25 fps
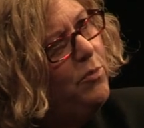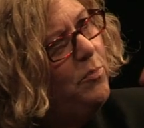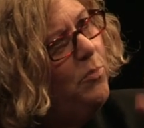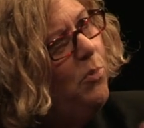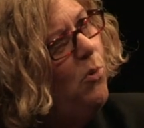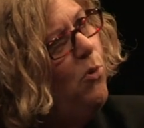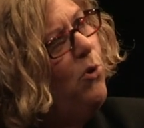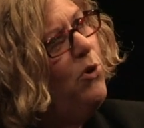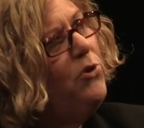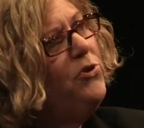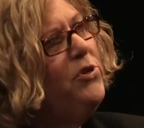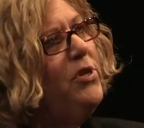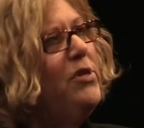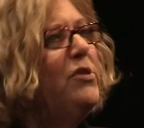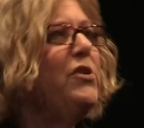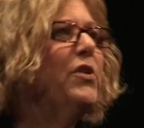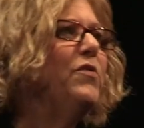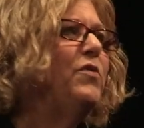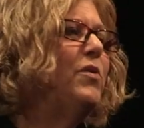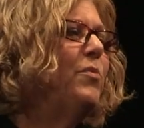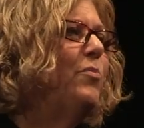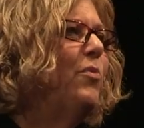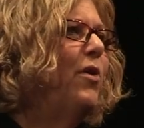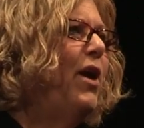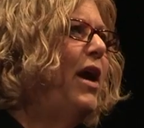portions
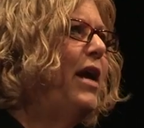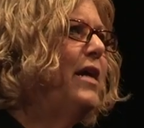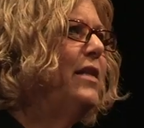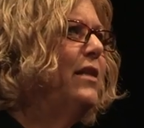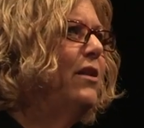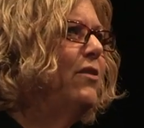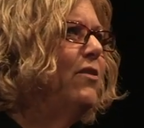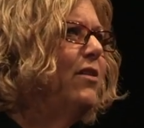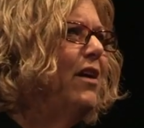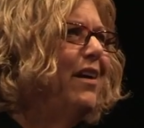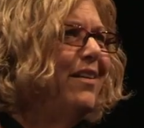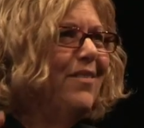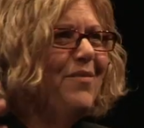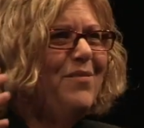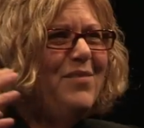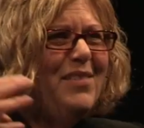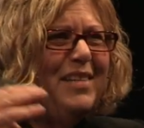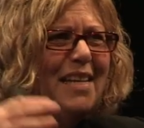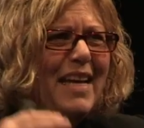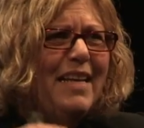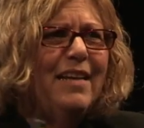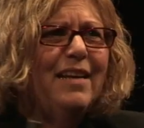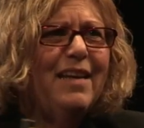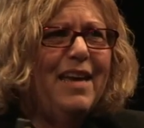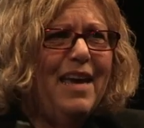of the brain that are kind of
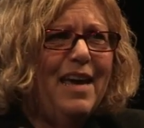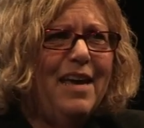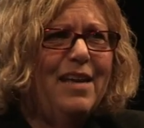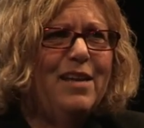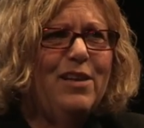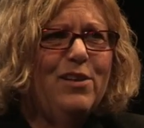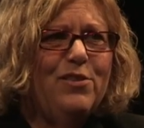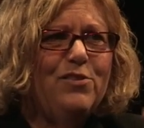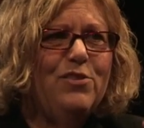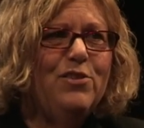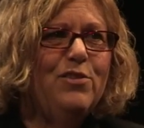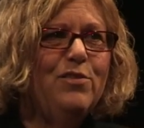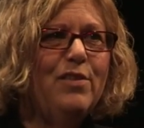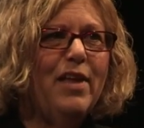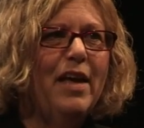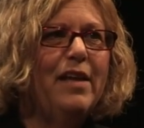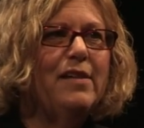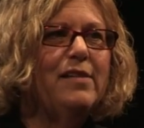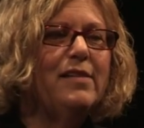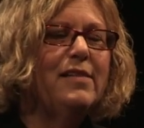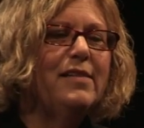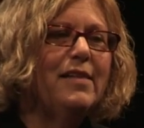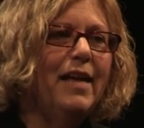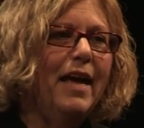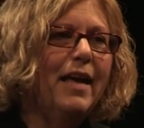dedicated to
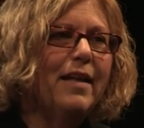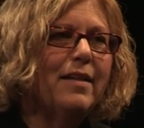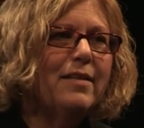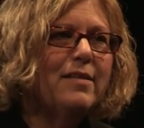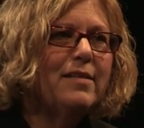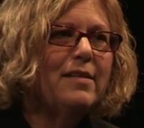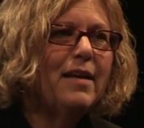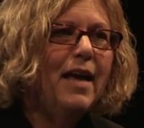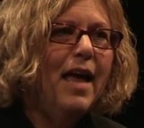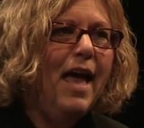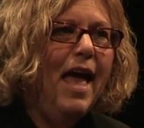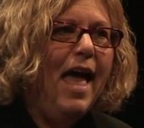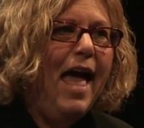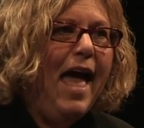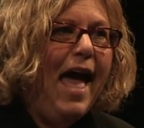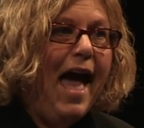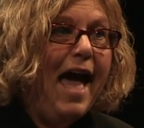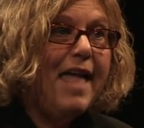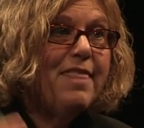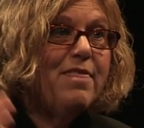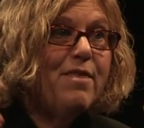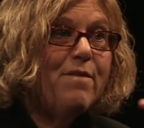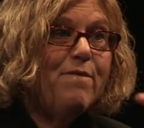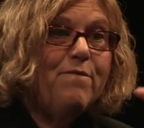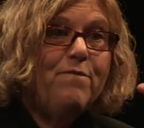that sense.
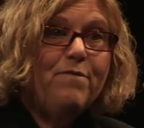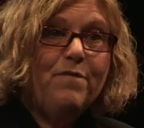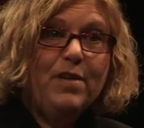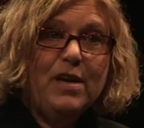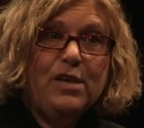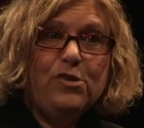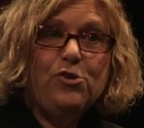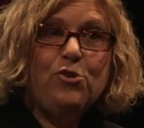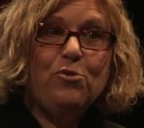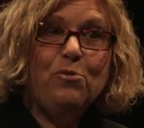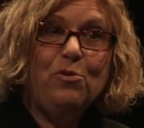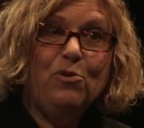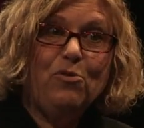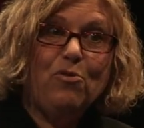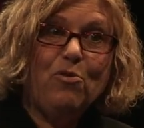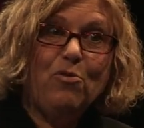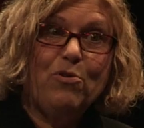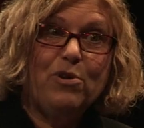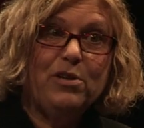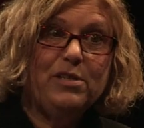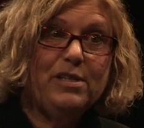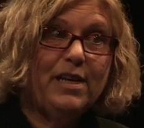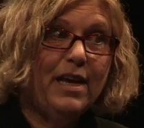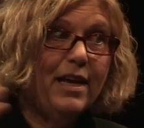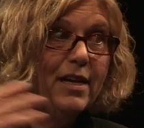And the visual
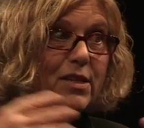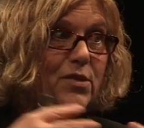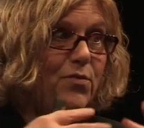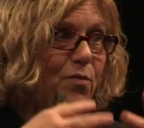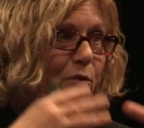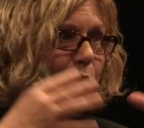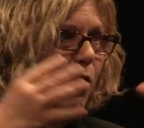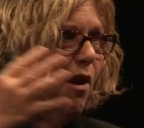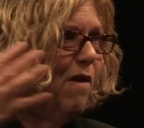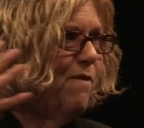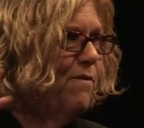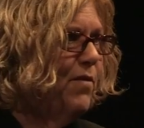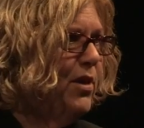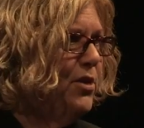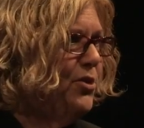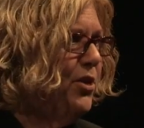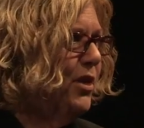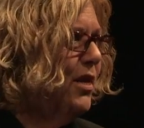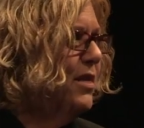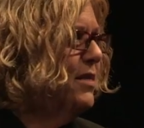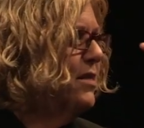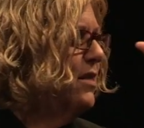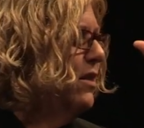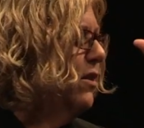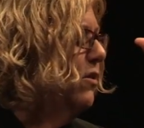cortex for our
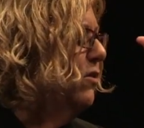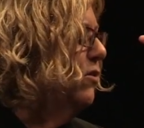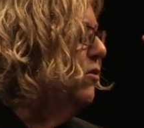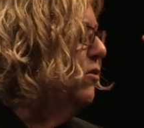vision is the